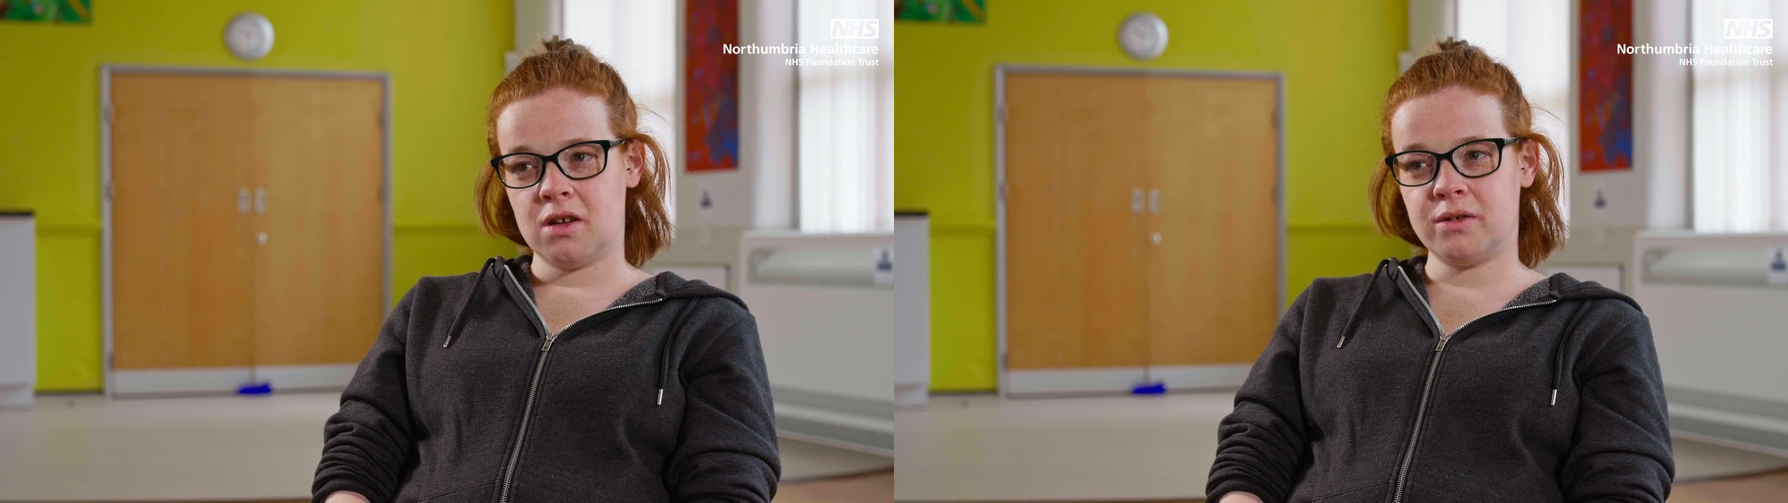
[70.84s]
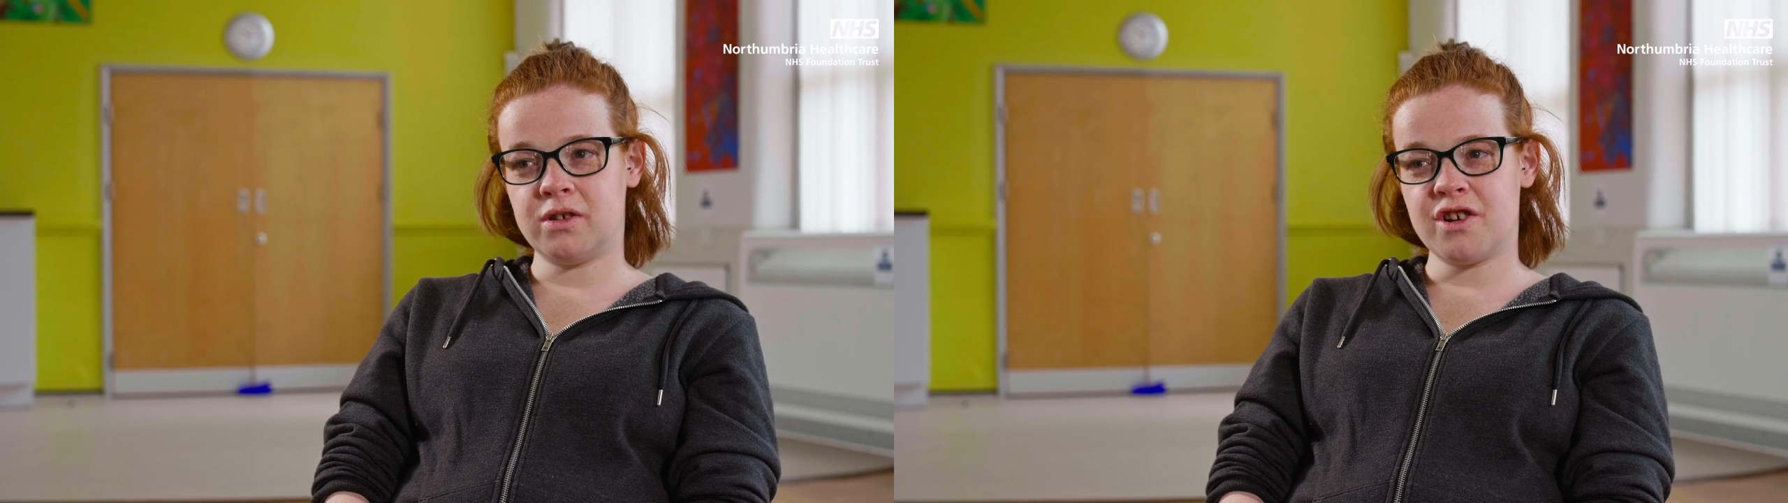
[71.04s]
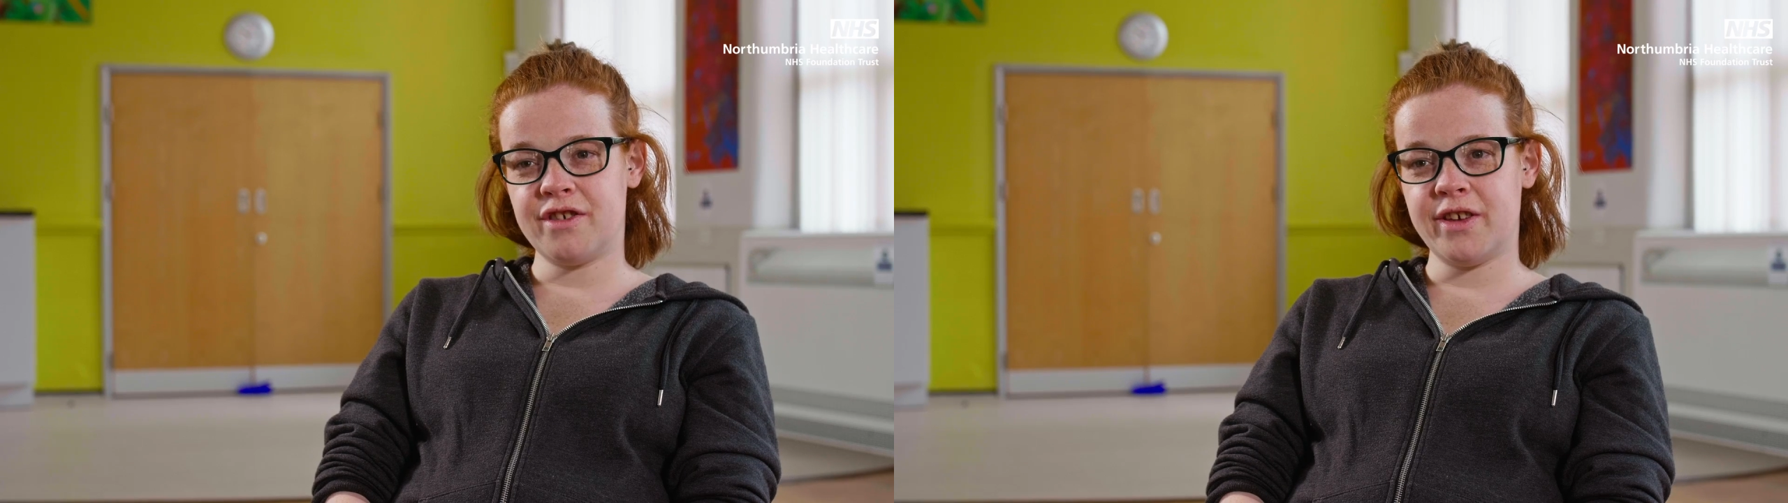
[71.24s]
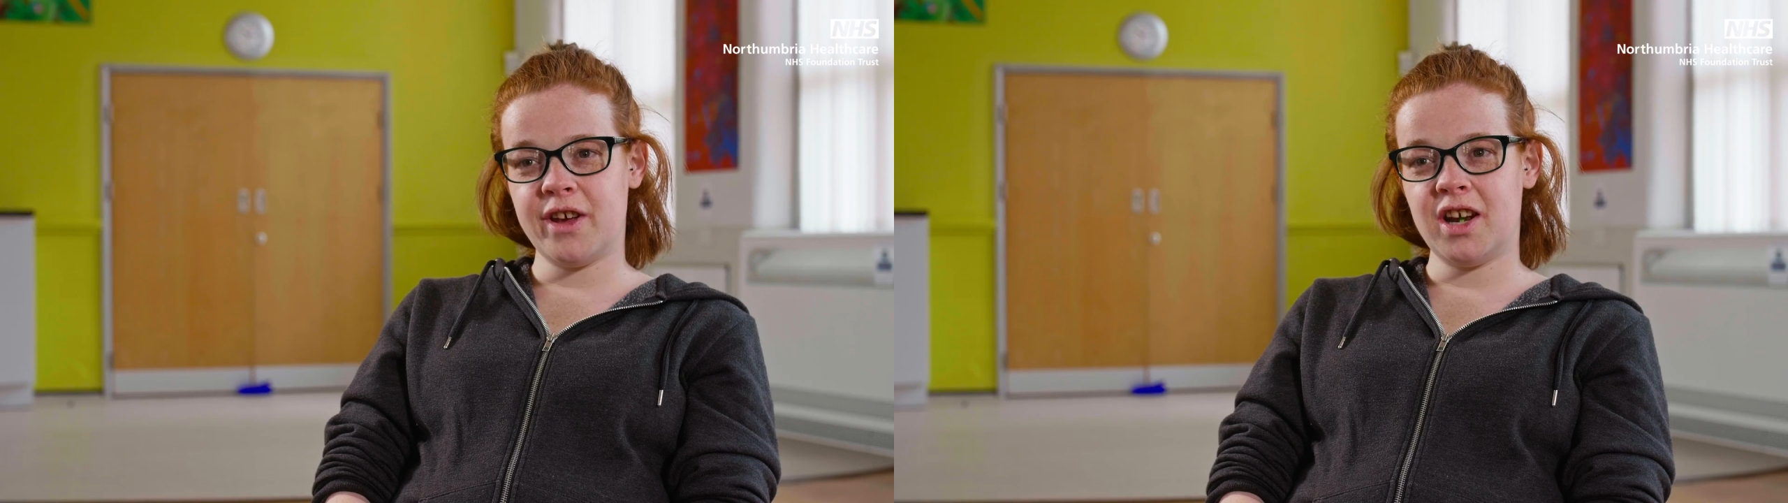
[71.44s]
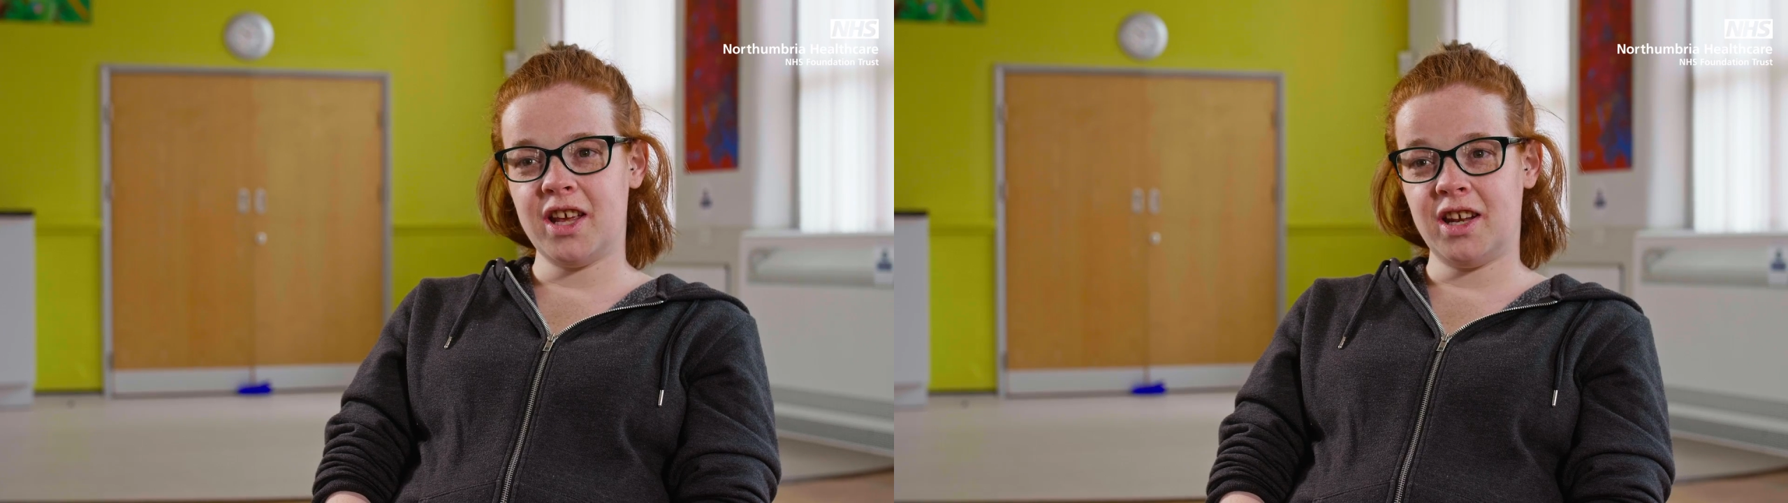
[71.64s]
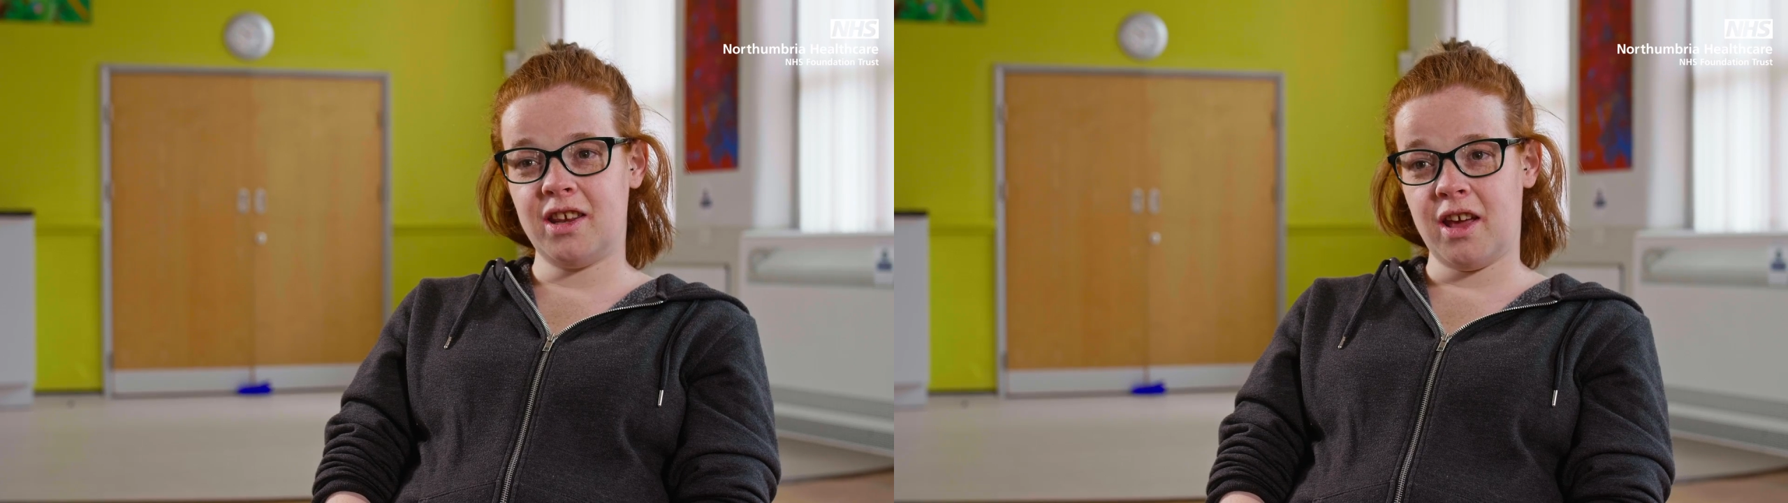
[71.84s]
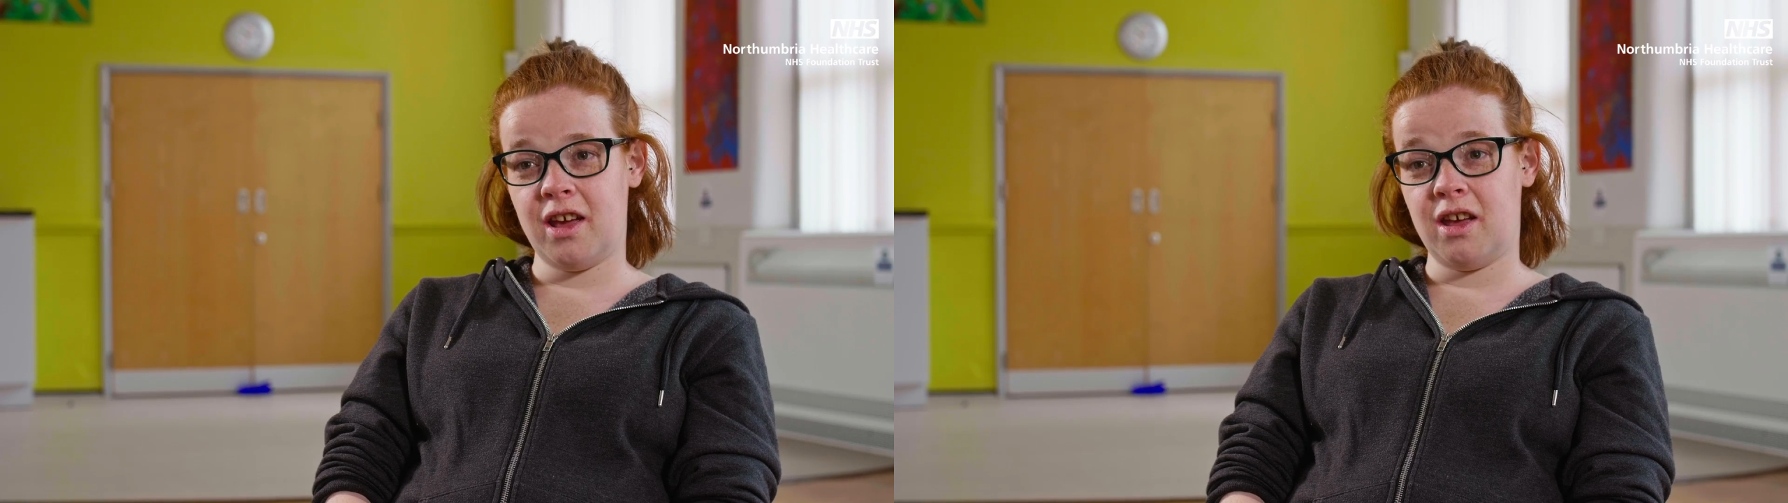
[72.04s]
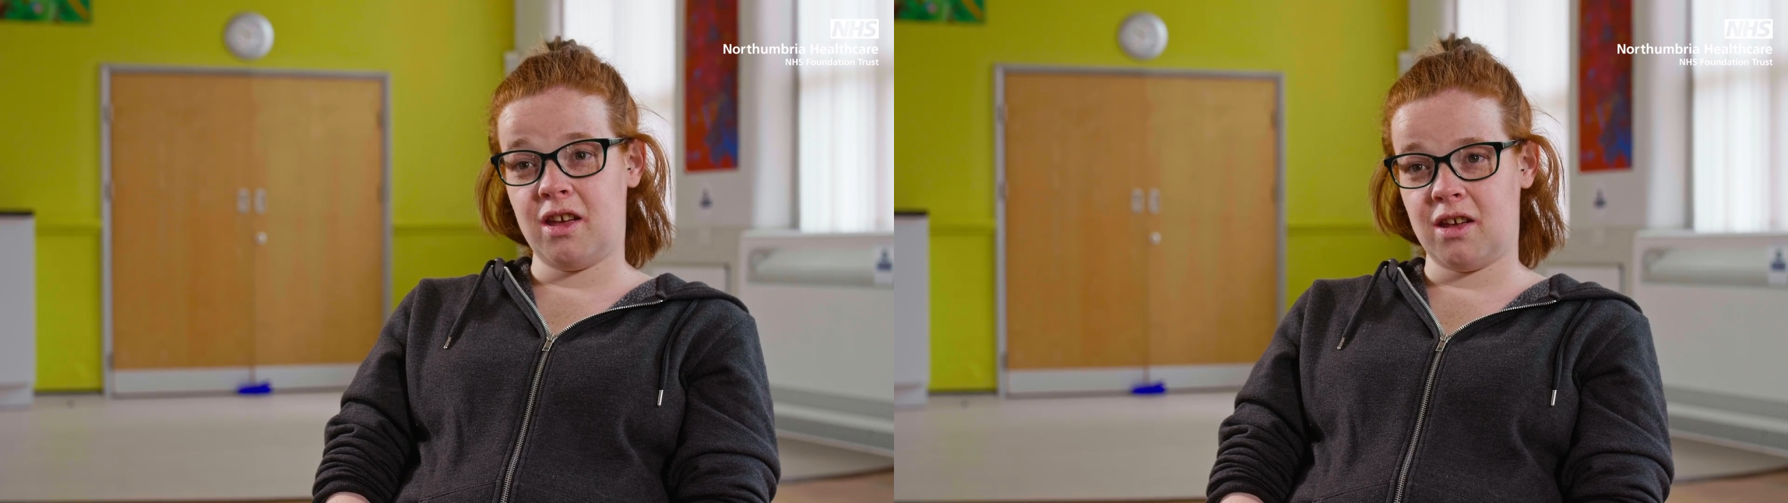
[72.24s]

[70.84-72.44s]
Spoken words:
I was on 30 a day.